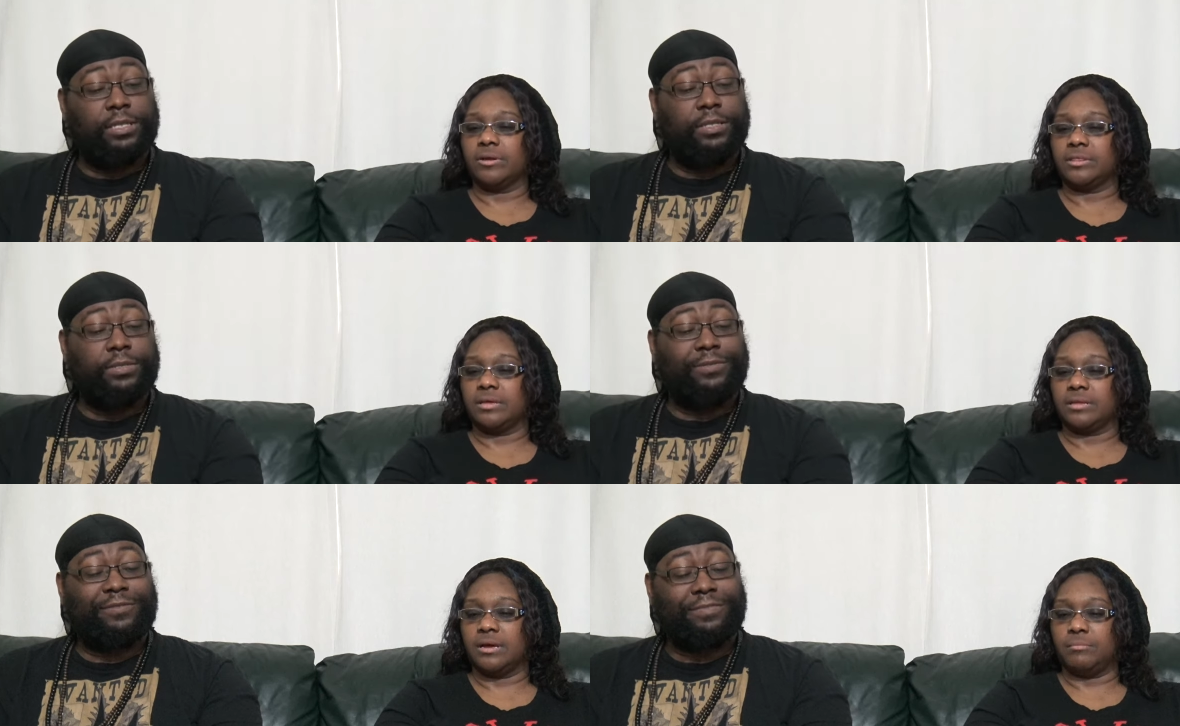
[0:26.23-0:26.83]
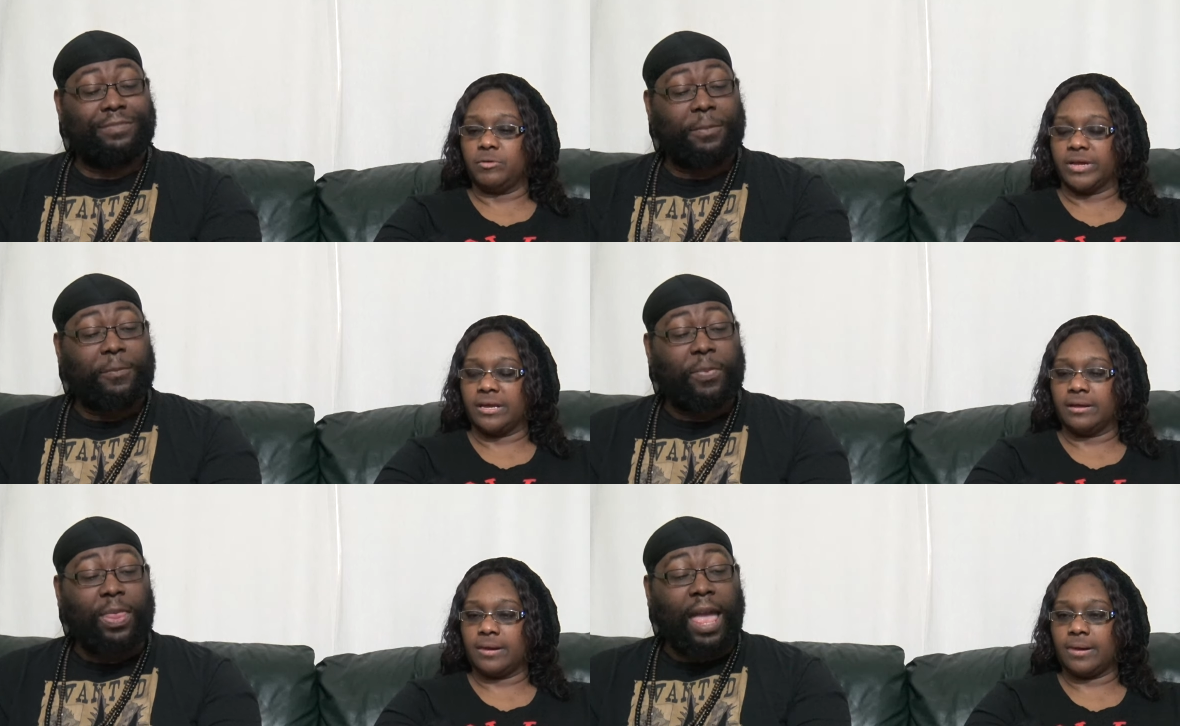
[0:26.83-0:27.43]
Speaker 1: or a
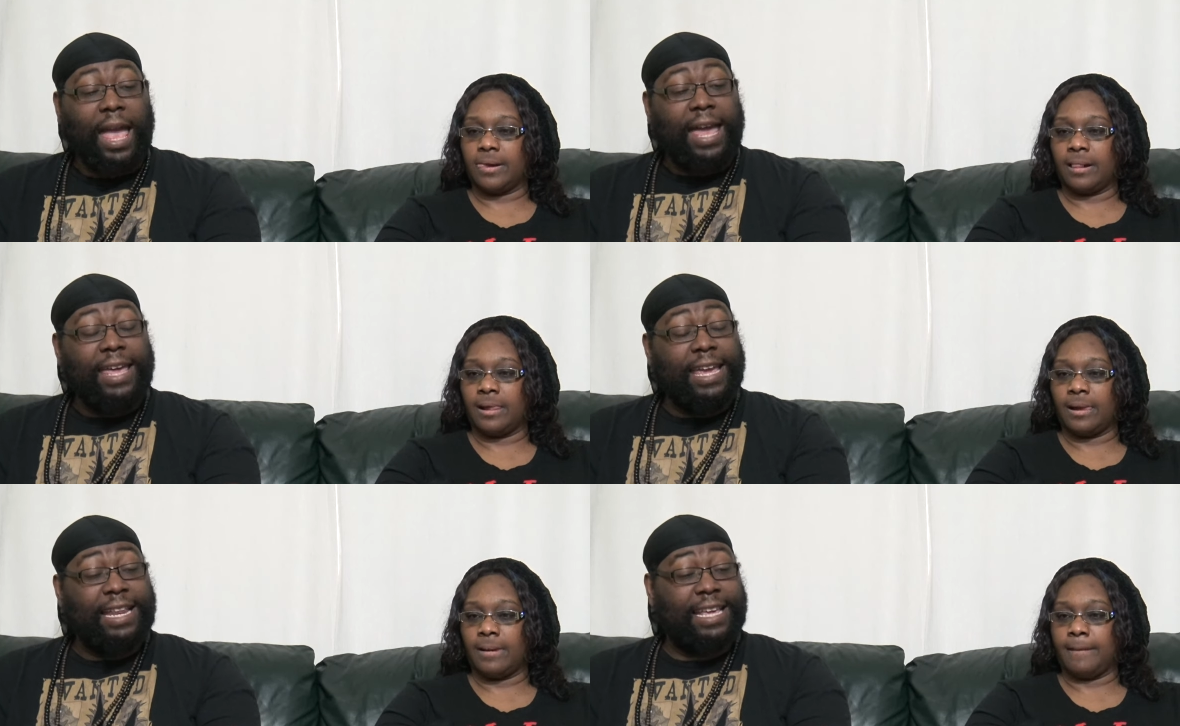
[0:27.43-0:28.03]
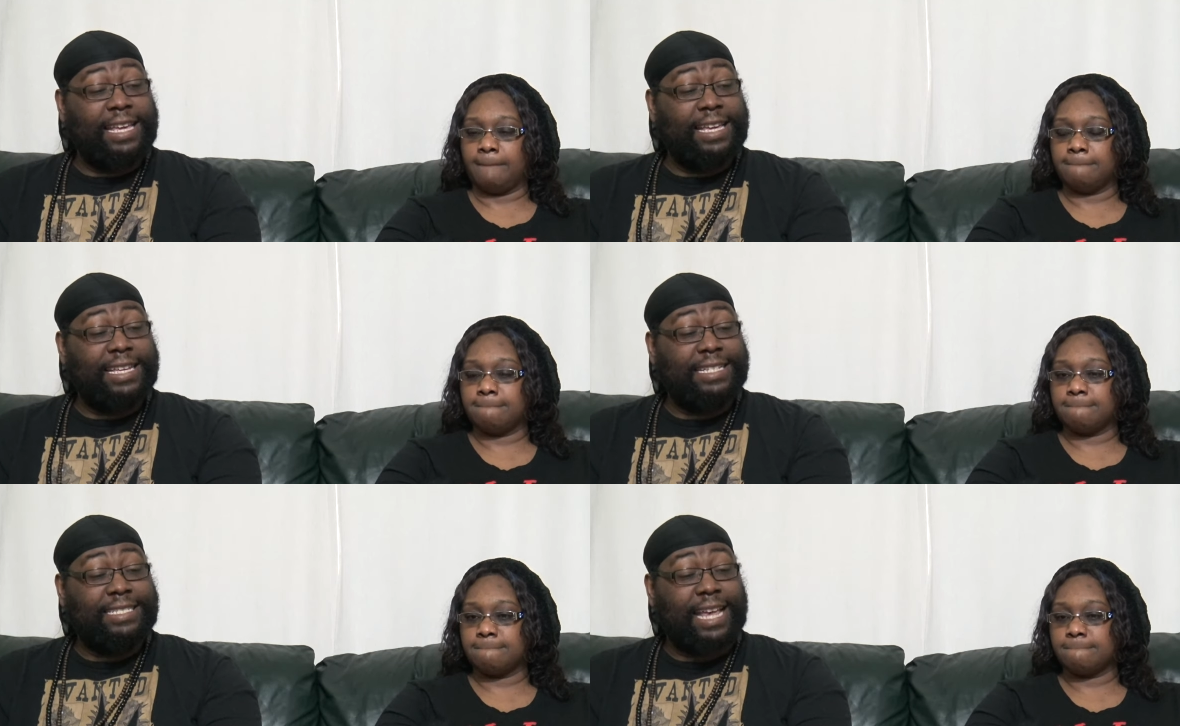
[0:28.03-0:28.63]
movie?
Speaker 2: It
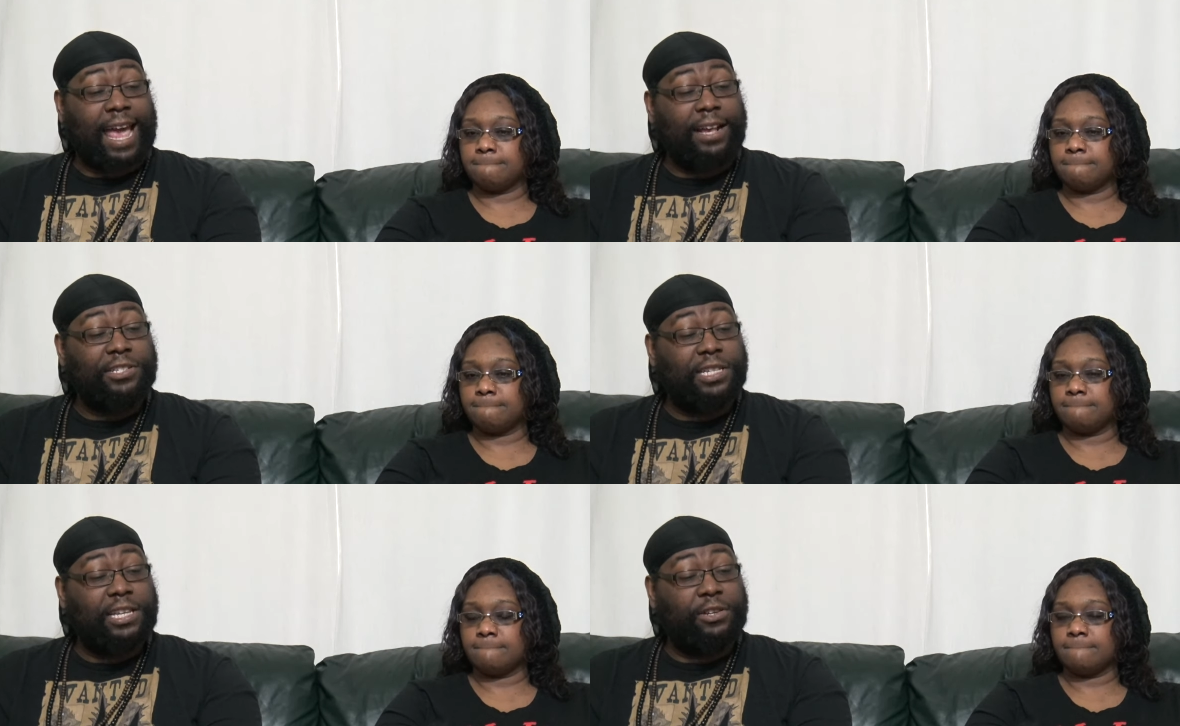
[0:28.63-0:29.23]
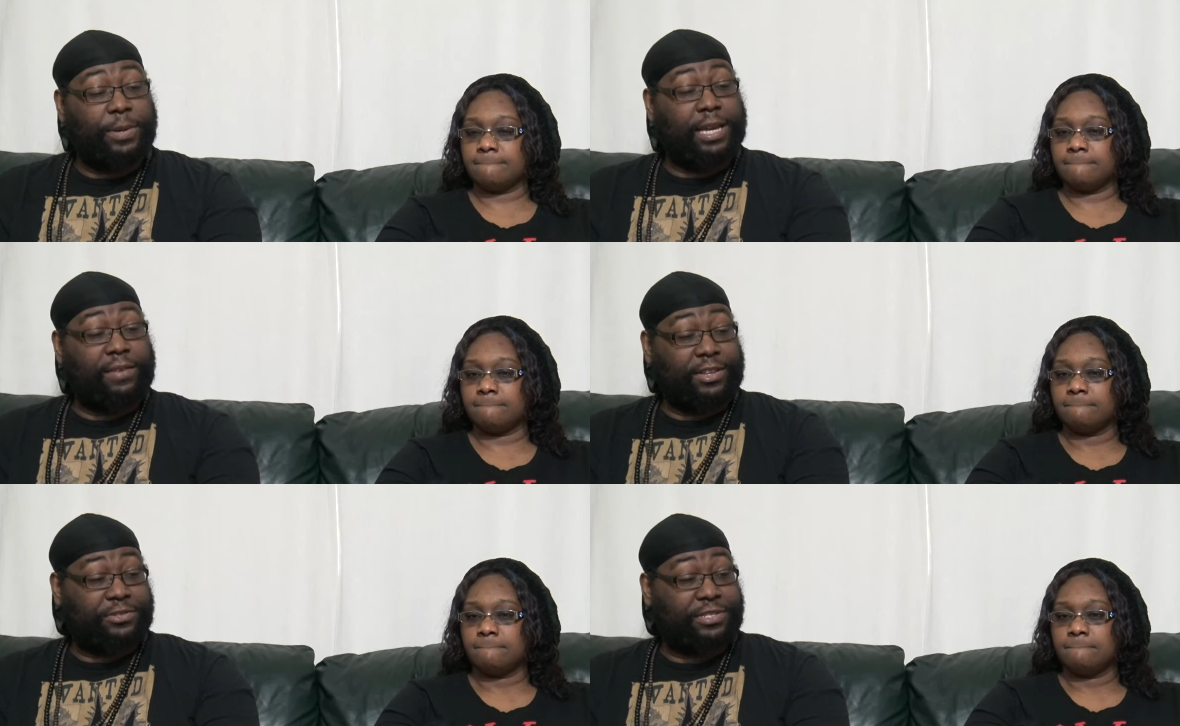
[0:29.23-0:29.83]
is actually going to be kind
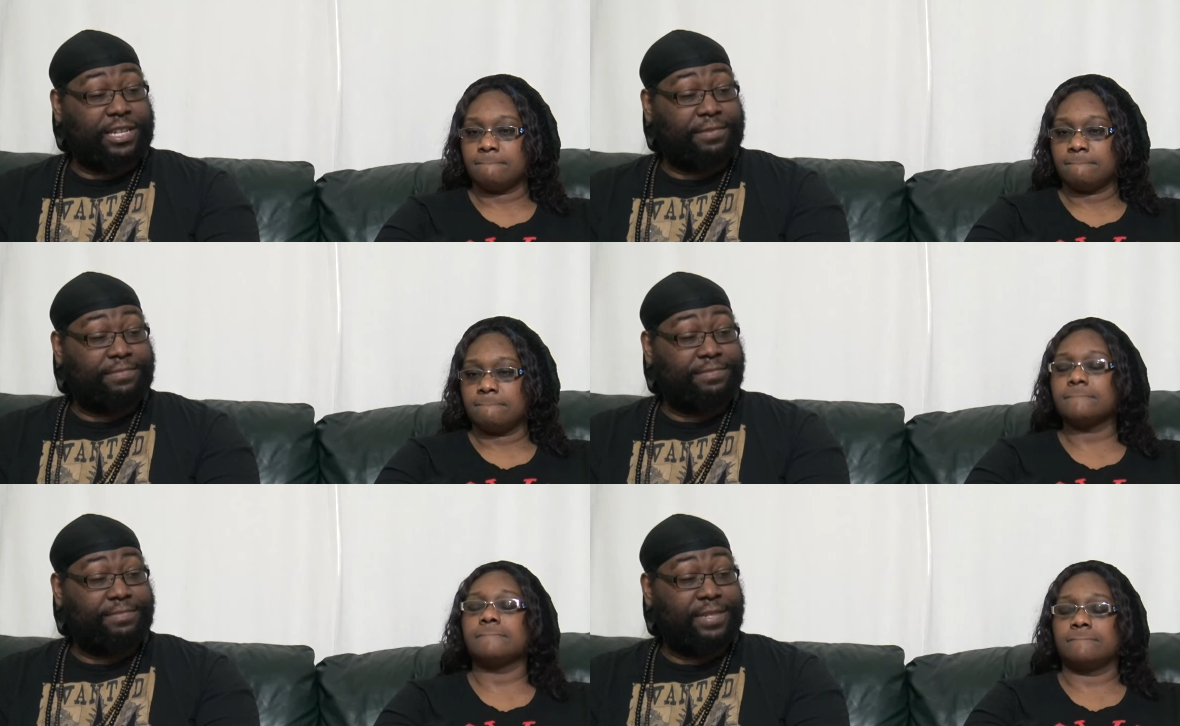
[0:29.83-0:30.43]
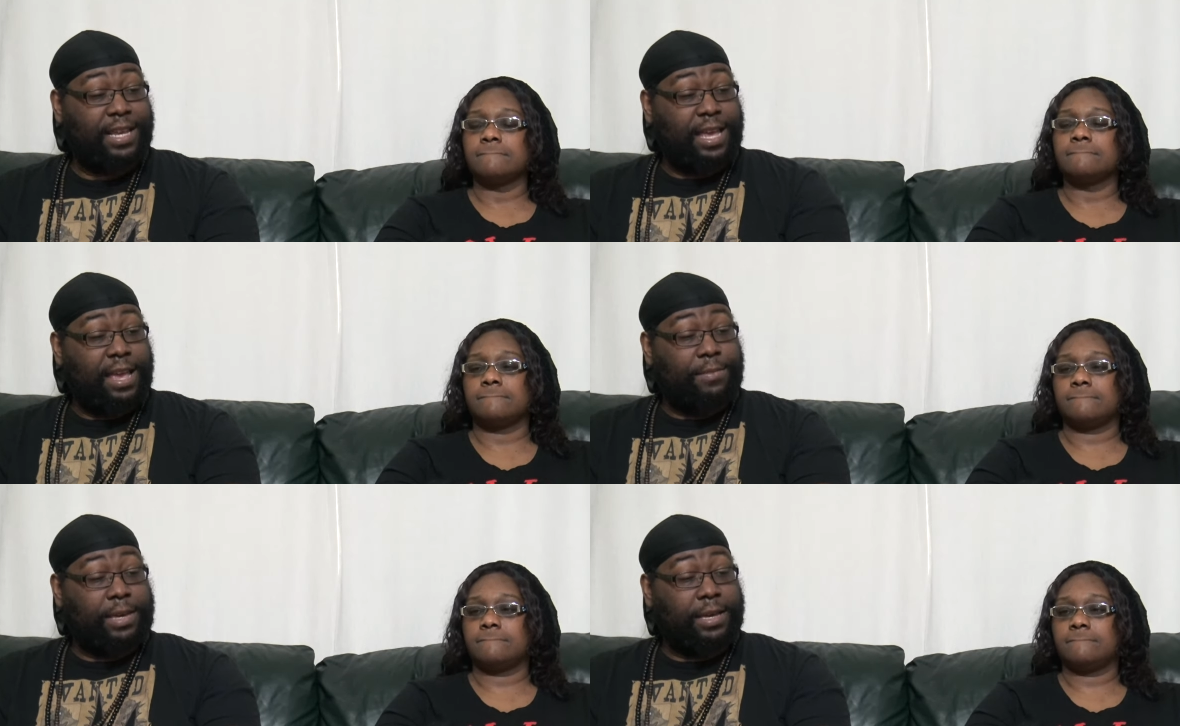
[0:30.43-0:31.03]
of interesting. Mm-hmm.
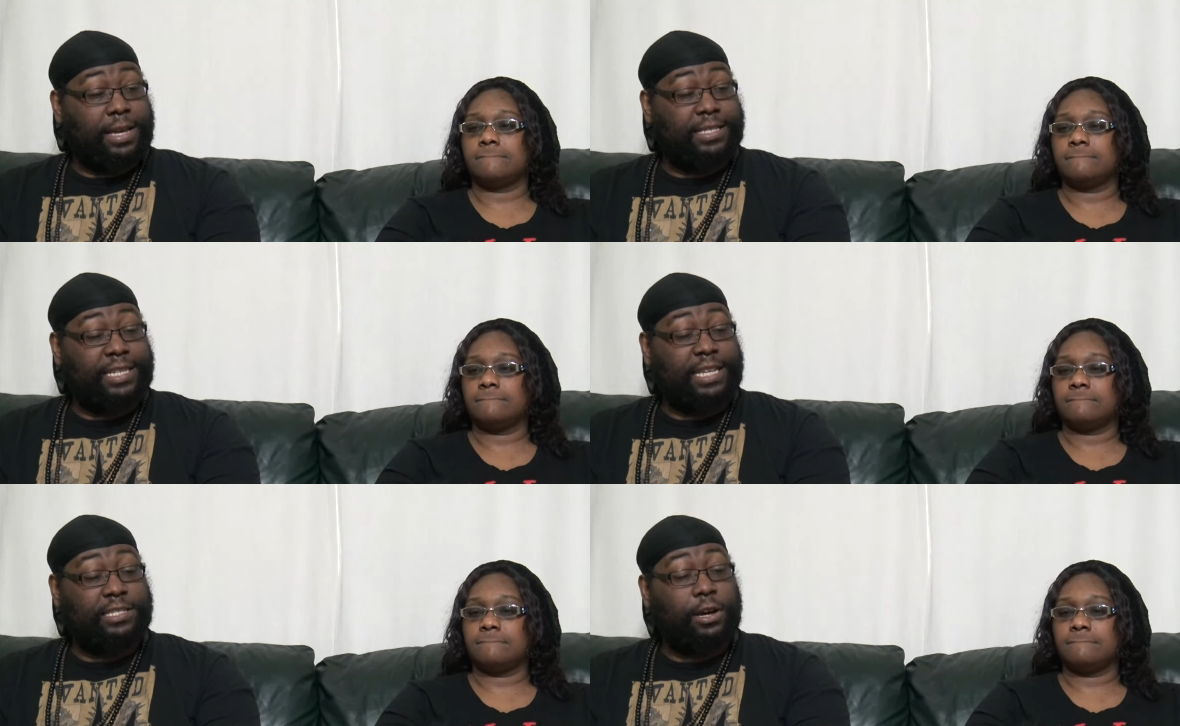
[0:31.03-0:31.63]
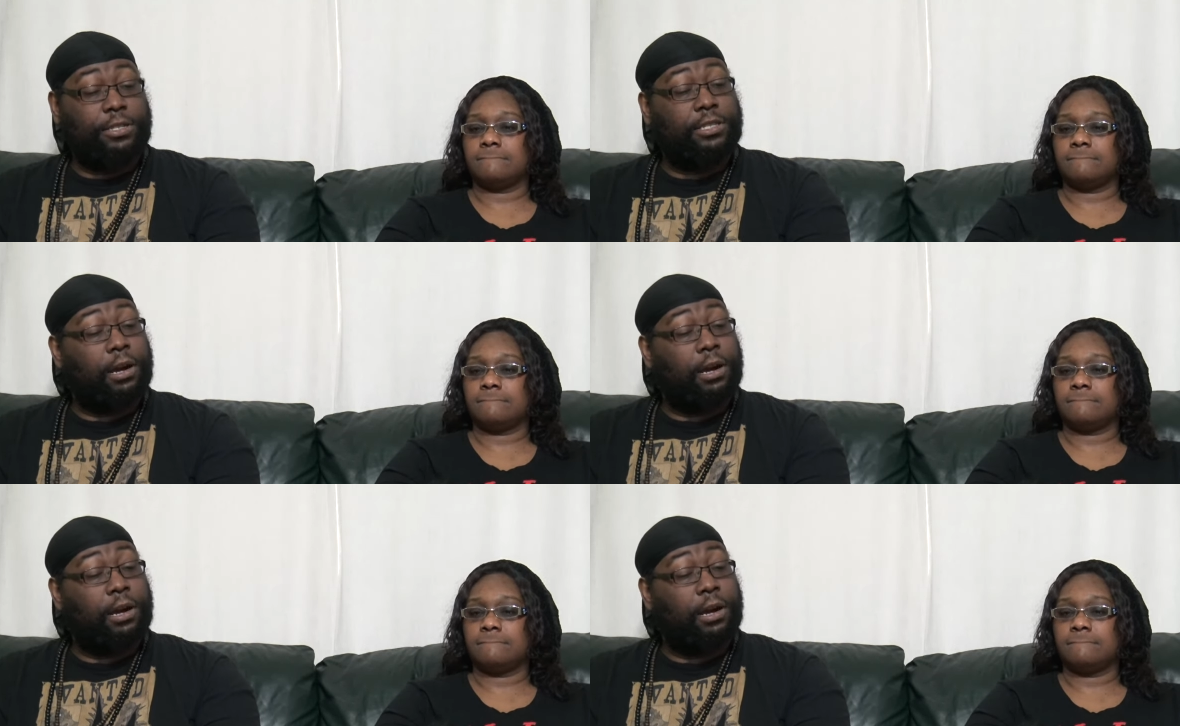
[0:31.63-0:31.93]
Because it's called